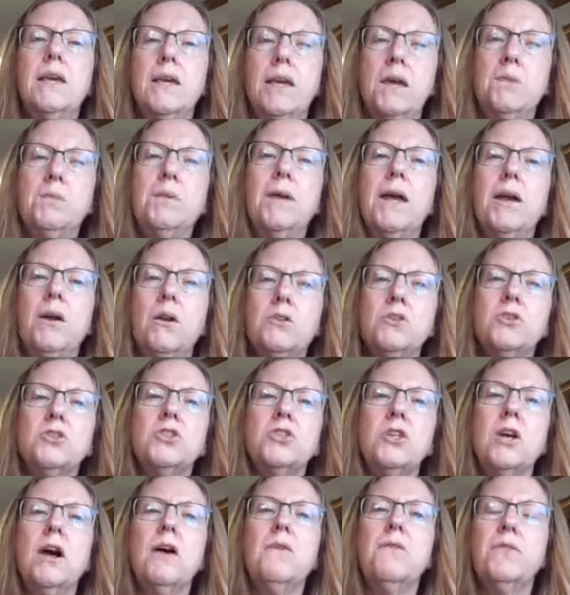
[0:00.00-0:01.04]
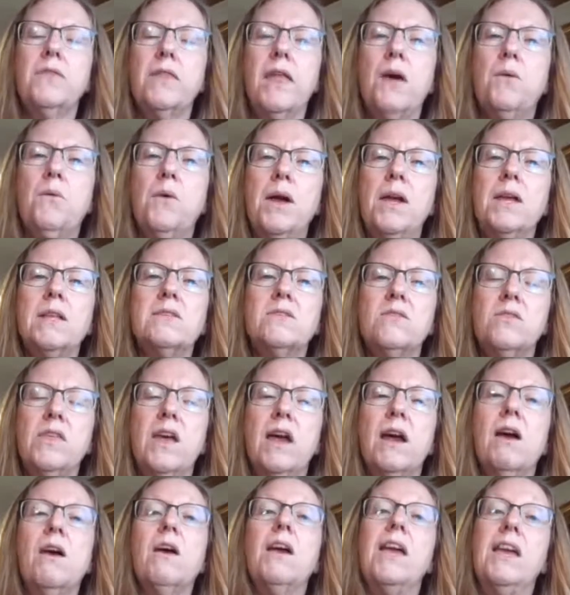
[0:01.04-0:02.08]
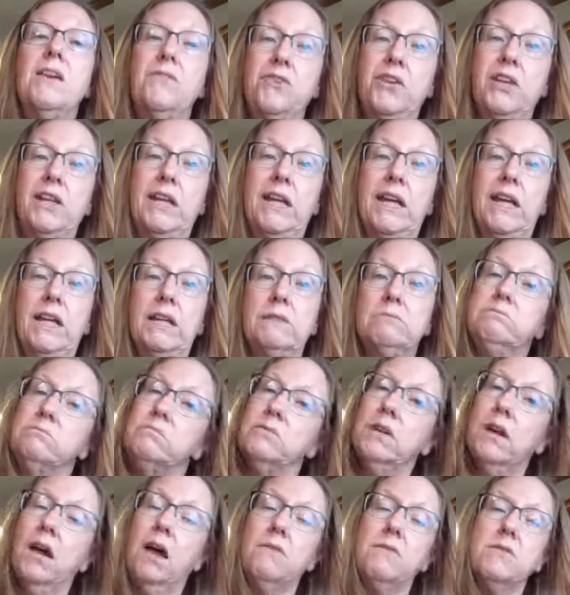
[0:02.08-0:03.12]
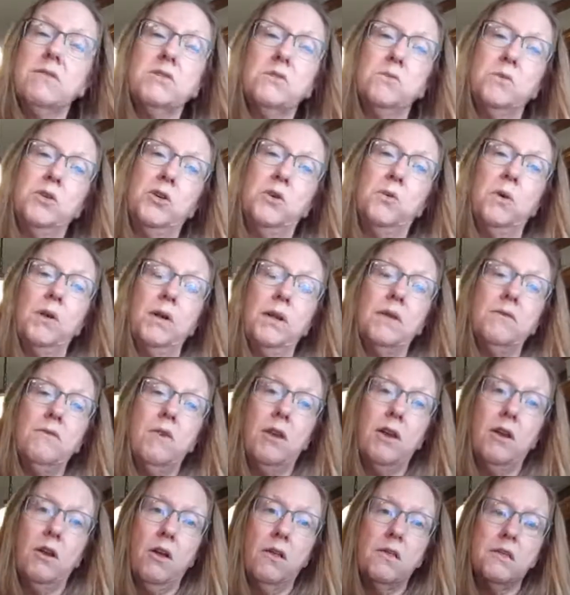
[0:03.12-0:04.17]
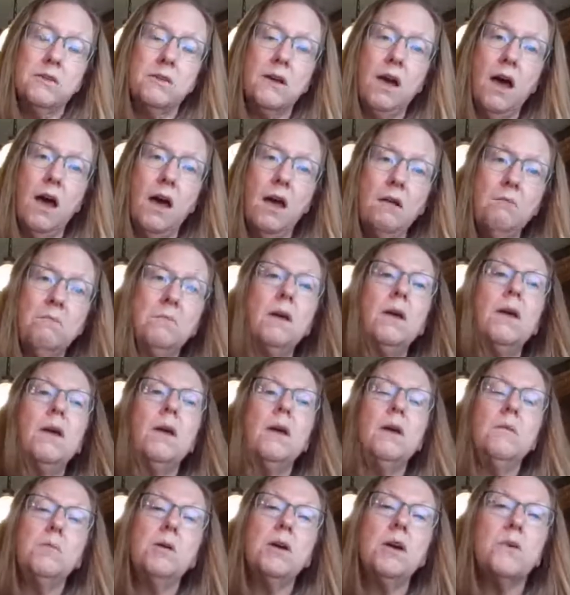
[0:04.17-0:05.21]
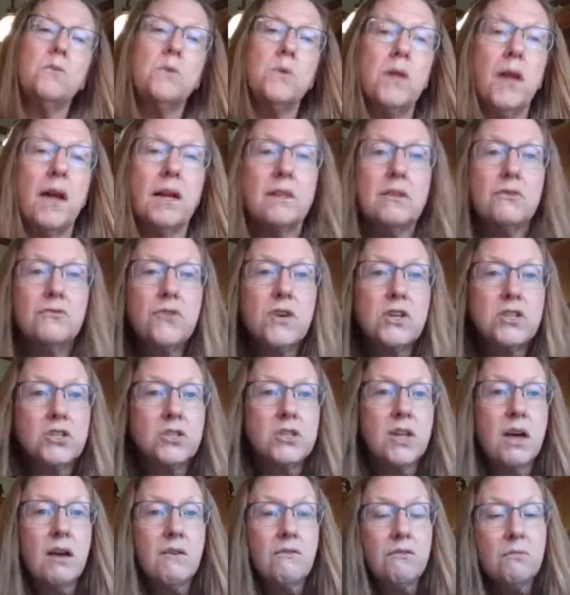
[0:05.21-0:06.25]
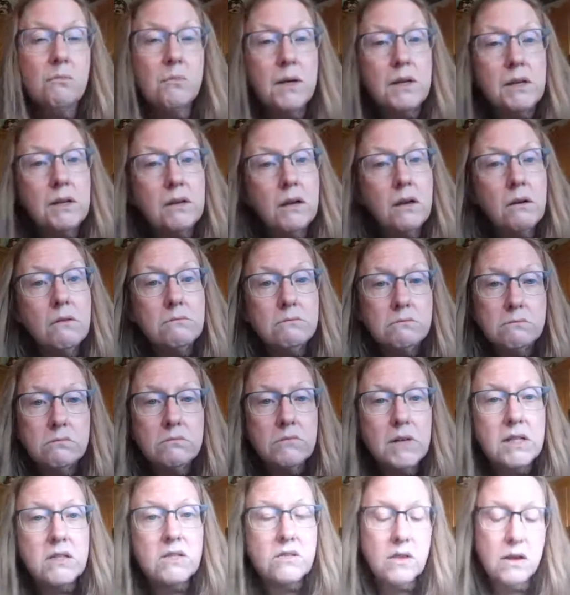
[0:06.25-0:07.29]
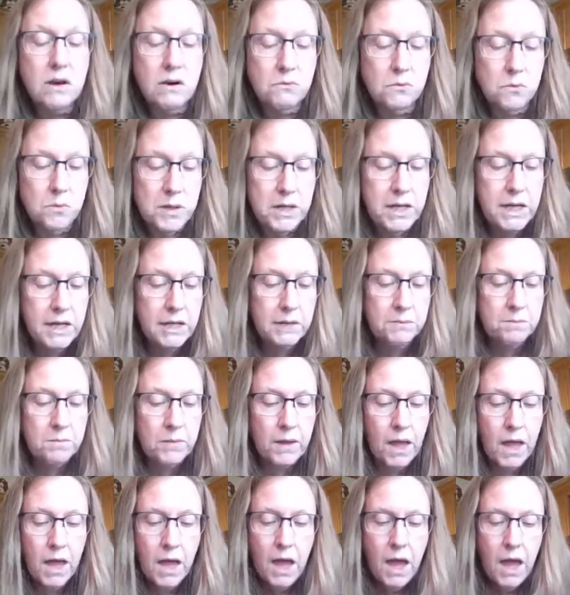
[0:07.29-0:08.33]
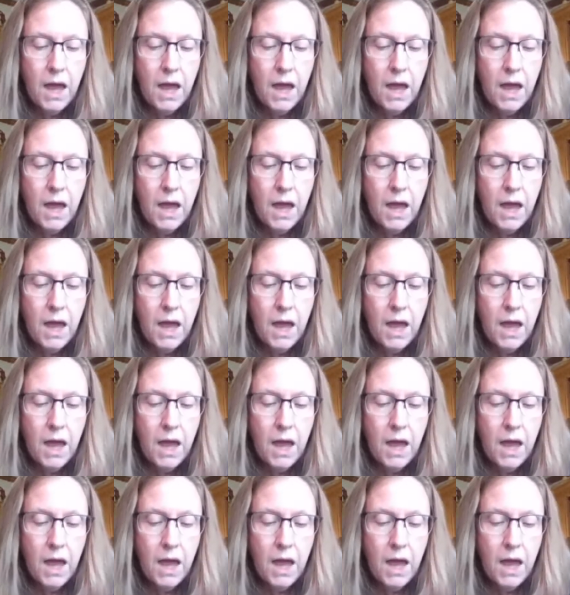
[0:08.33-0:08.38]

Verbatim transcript: Keep that on your shelf, and that way it's there if you need it. Obviously, we don't want to live on it all the time because we like the fresh stuff, but you know, it's there when we need it.